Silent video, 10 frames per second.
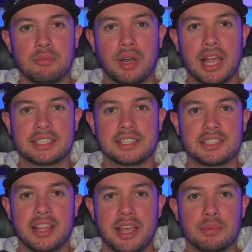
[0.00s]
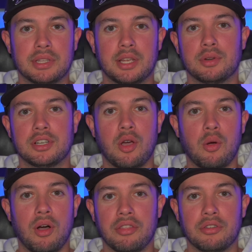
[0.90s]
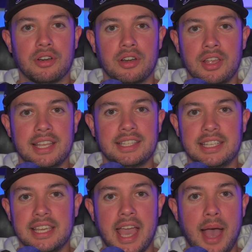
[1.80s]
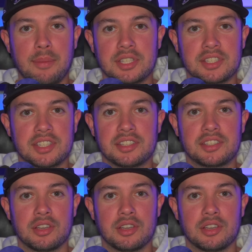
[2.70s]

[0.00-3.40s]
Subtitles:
in practice today, but there were no other key absences.